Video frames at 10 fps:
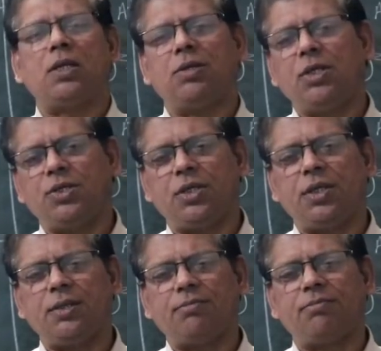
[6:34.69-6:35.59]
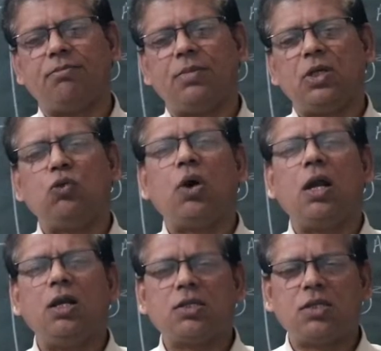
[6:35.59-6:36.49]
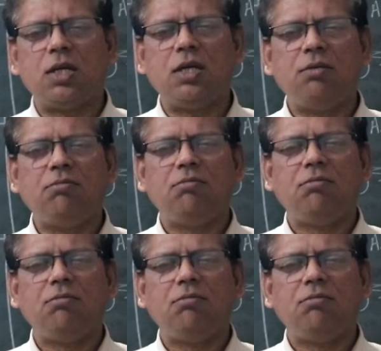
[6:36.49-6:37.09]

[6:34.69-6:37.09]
teacher, you are listening,